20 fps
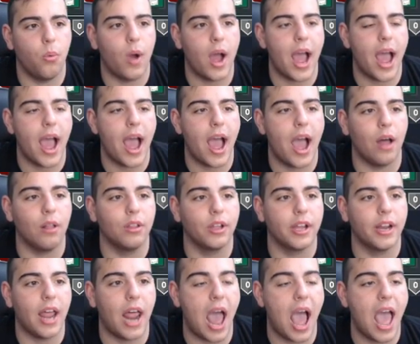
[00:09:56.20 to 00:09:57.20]
Wow,
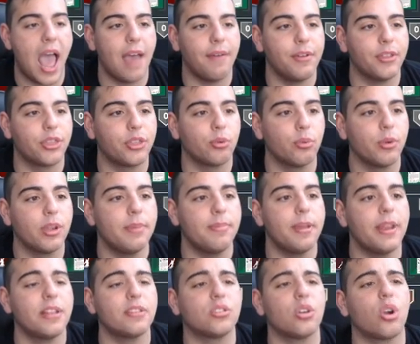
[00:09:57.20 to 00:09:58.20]
look at that. I have it 3
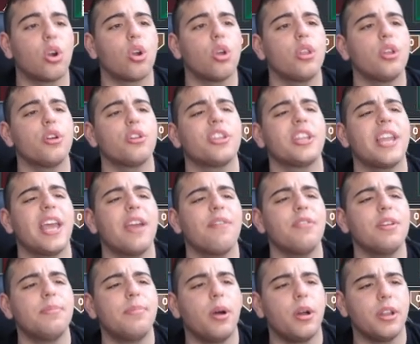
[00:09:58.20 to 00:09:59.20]
minutes earlier than
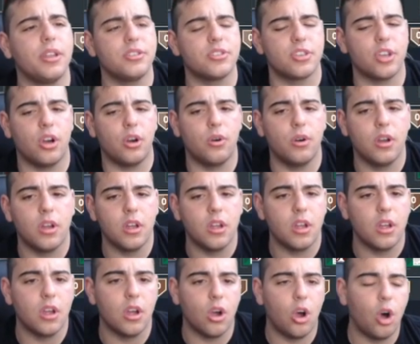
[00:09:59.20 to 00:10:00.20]
everybody, so
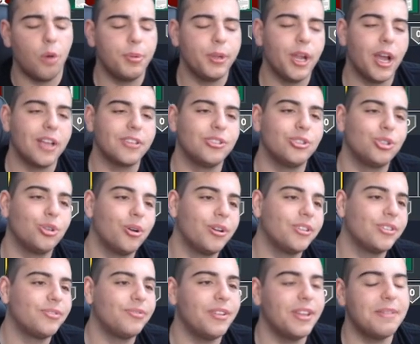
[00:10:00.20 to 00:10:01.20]
Hope you guys enjoyed
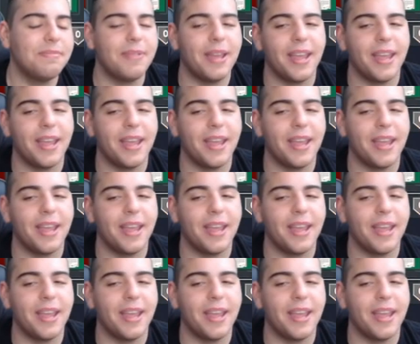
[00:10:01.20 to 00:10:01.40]
this vid,